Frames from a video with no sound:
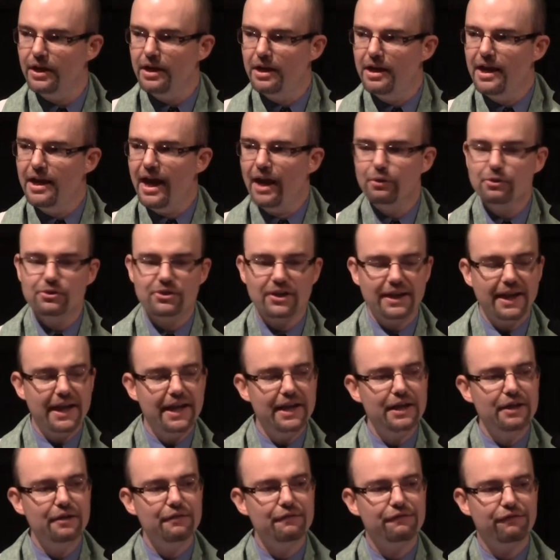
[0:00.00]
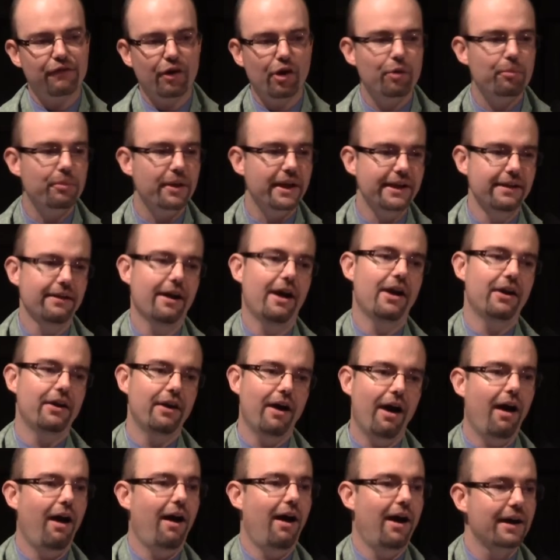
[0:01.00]
And there was a lady in front of me, and
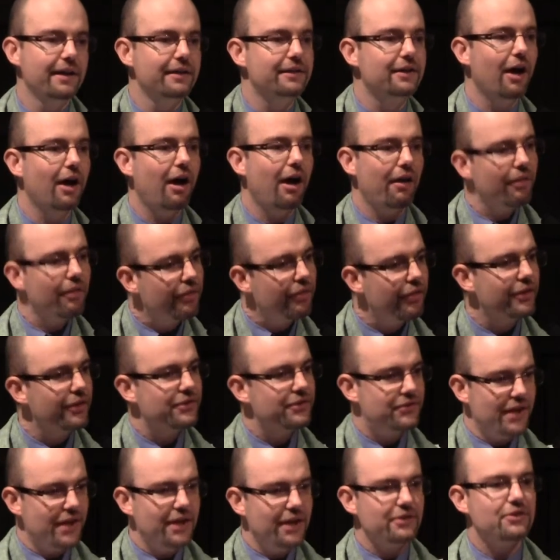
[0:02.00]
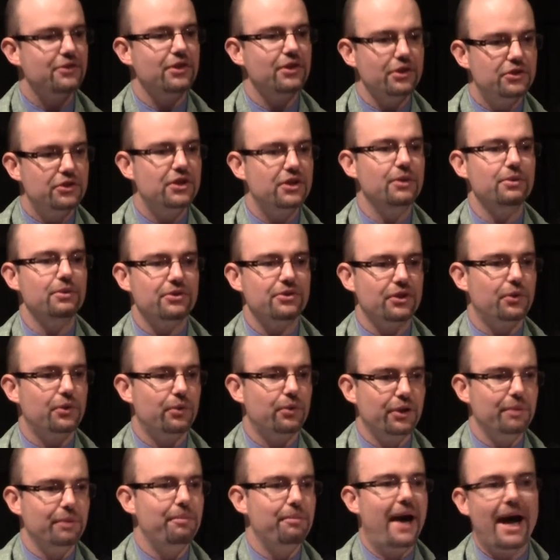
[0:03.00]
I got the sense that she was in a really
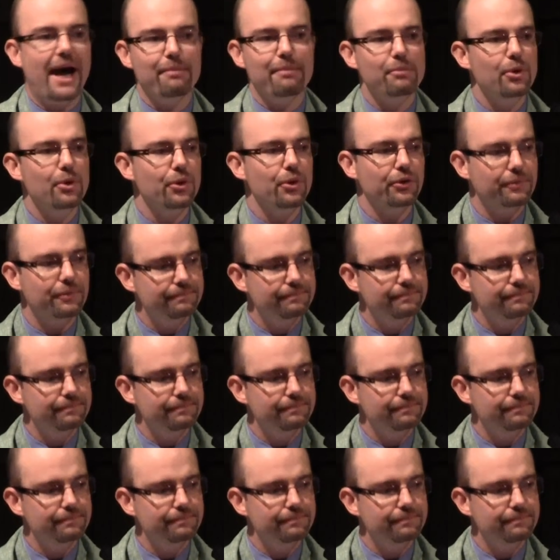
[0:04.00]
bad mood.